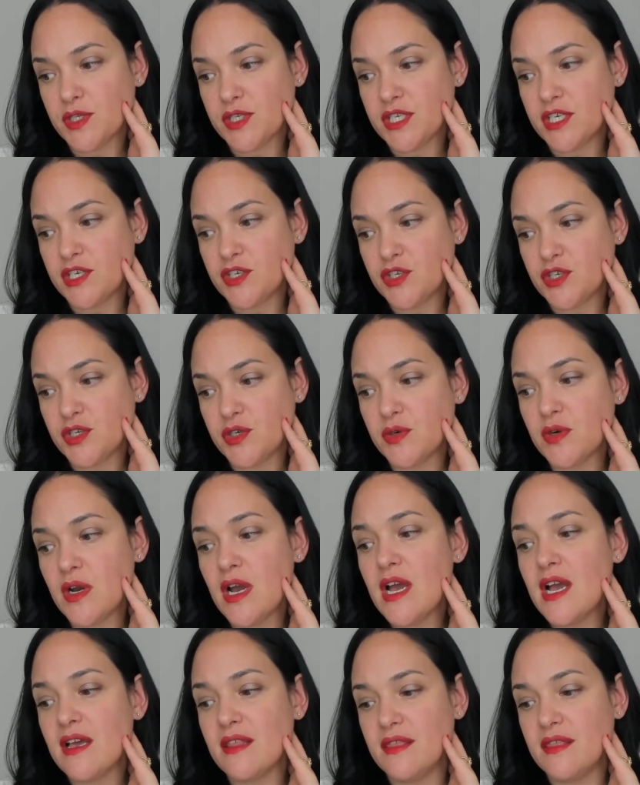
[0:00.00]
tissue,
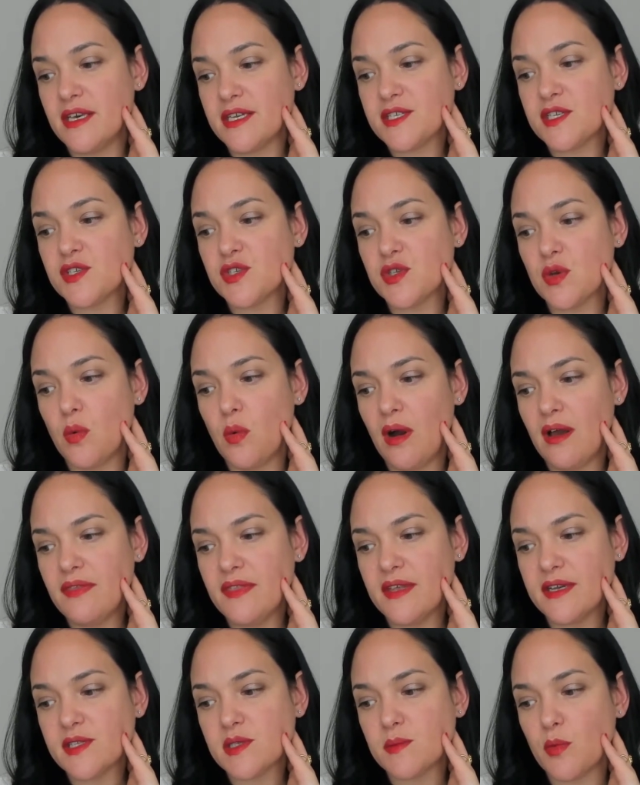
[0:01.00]
this is the one
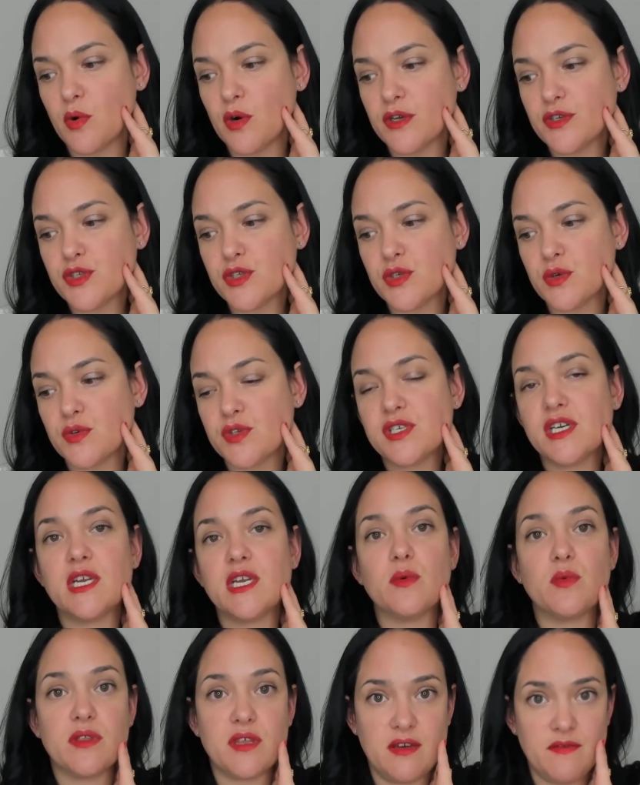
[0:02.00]
that's more associated
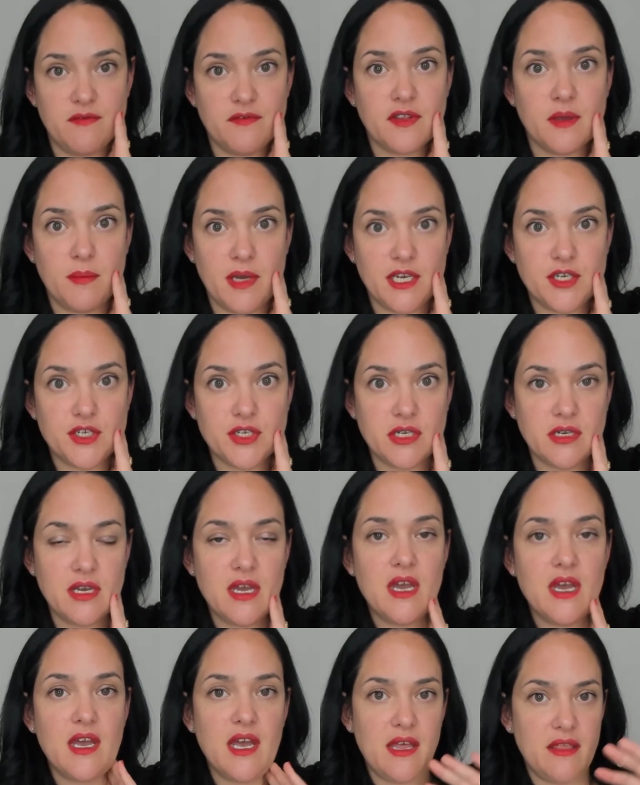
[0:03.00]
with inflammation.
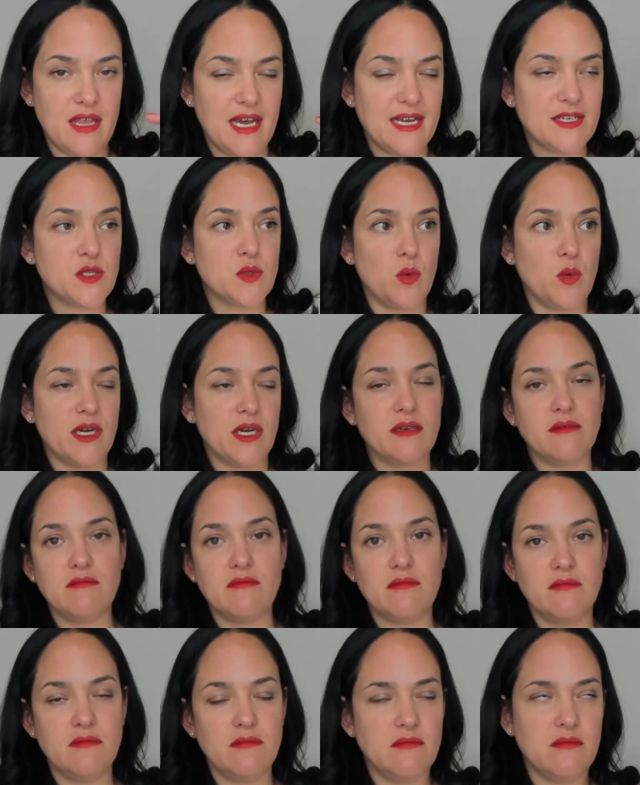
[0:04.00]
And that's what
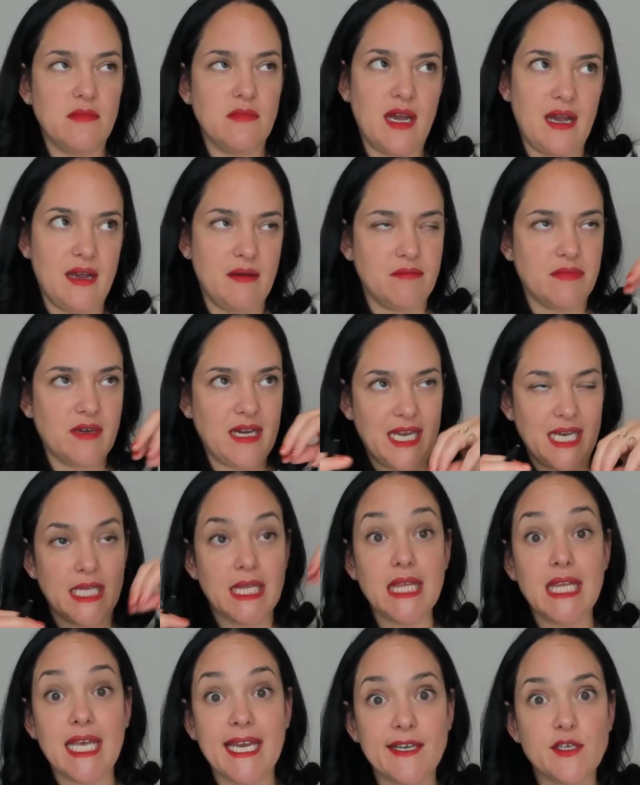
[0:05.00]
kind of
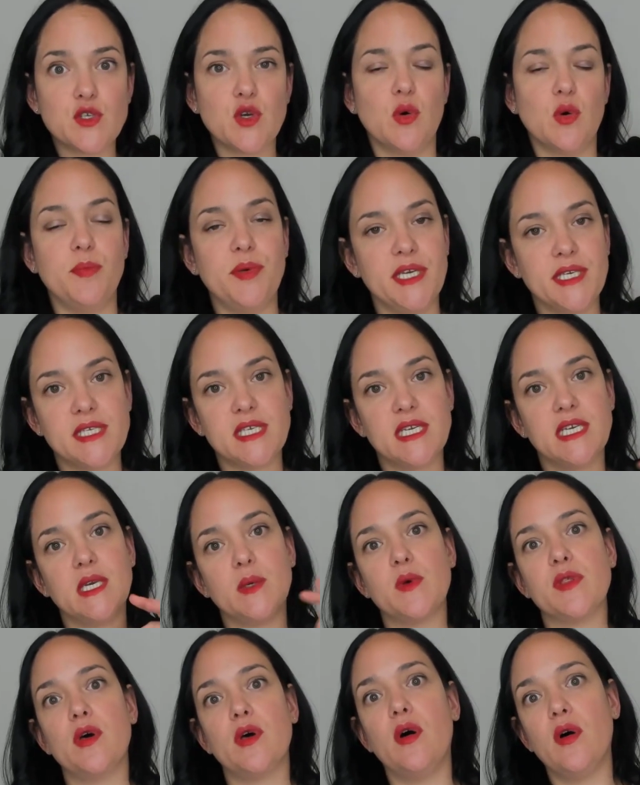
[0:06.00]
links obesity
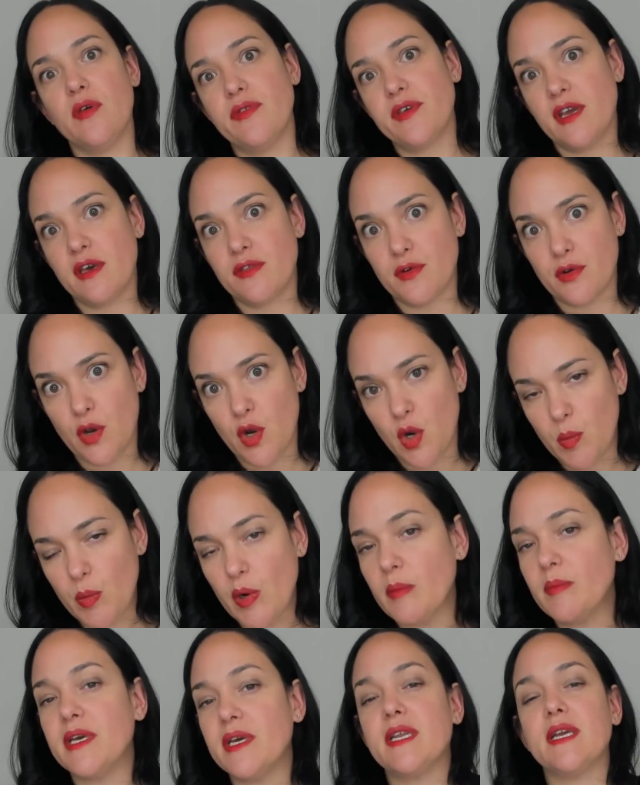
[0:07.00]
with all the other
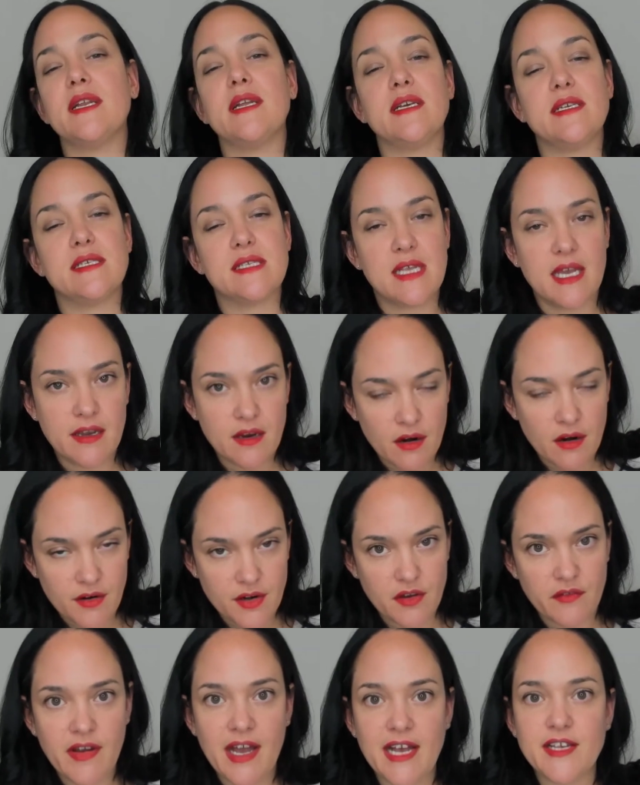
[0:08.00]
comorbidities like
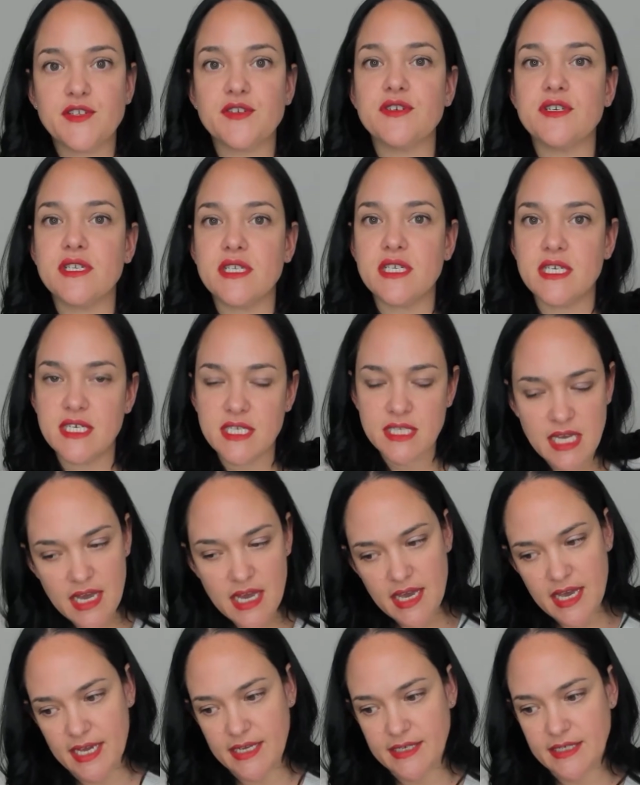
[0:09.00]
cardiovascular disease
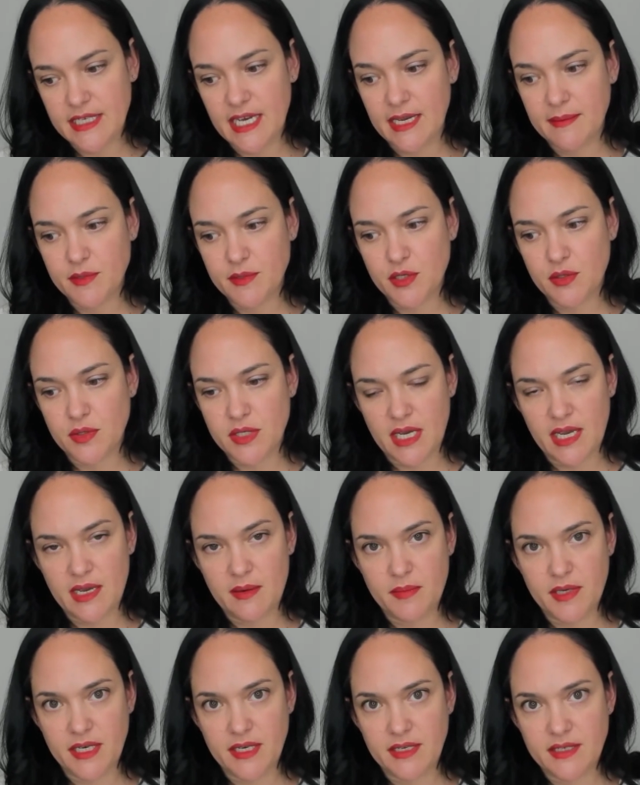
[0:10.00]
and type 2
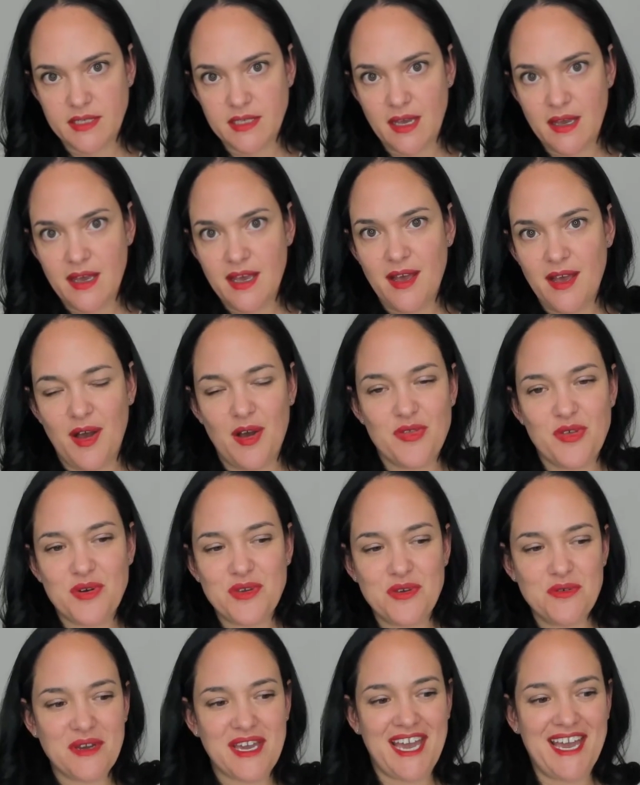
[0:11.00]
diabetes. Although
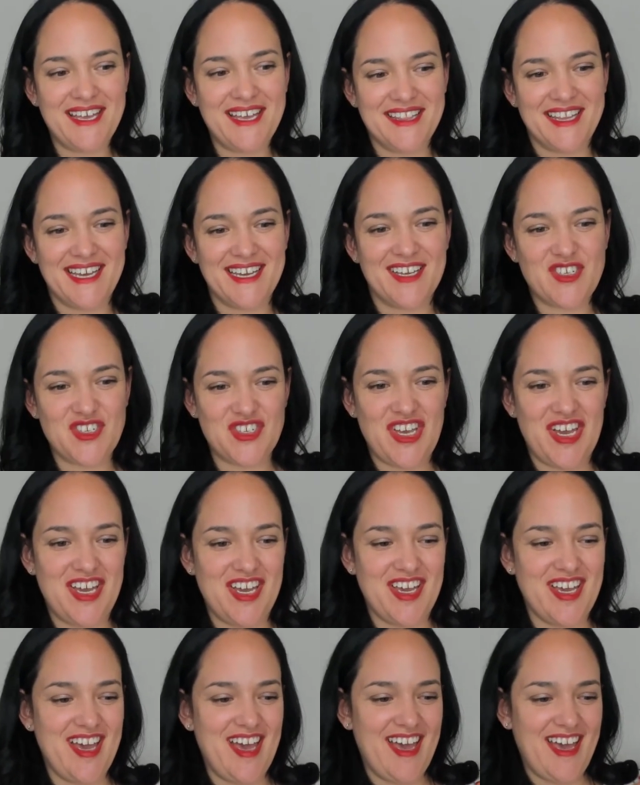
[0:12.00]
you can't like
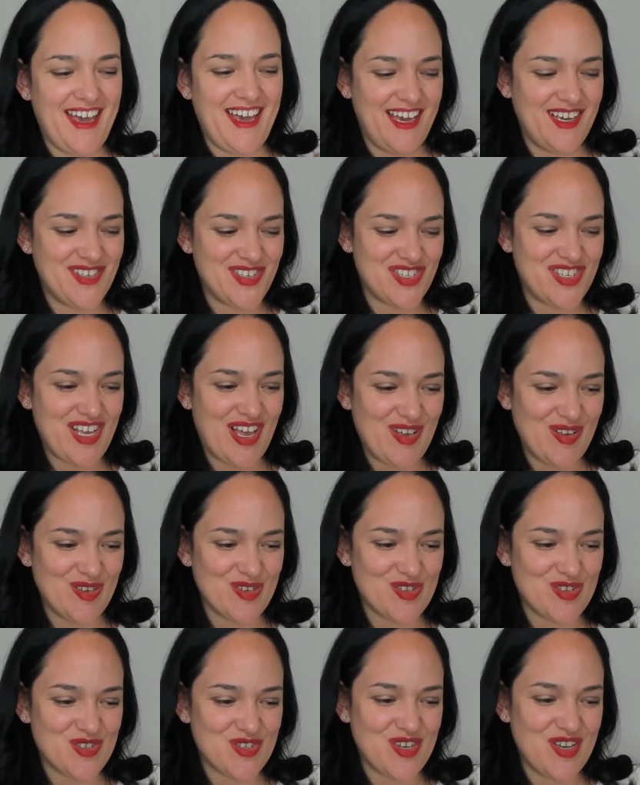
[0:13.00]
say, hey,
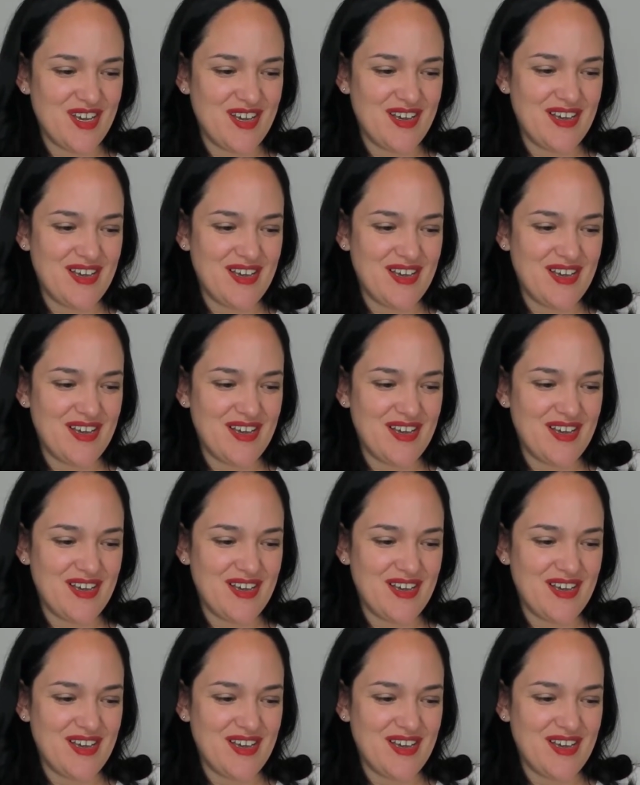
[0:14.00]
cells,